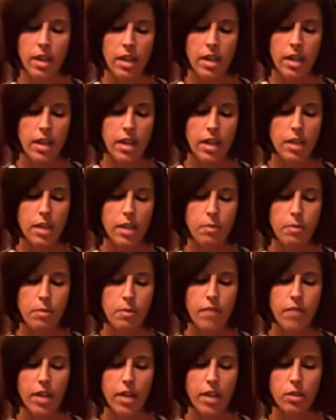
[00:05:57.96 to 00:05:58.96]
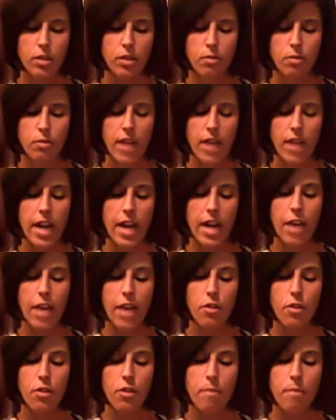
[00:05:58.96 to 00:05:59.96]
It has been found to provide an
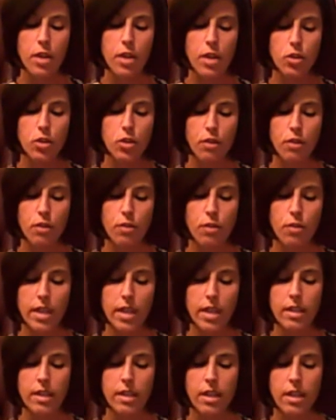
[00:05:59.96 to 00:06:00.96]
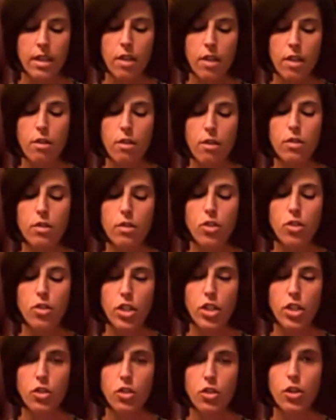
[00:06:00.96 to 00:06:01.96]
accurate measure of risk across
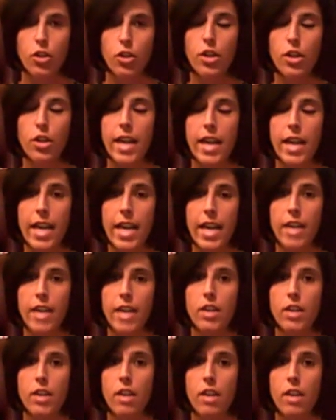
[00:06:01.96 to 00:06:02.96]
gender, age, and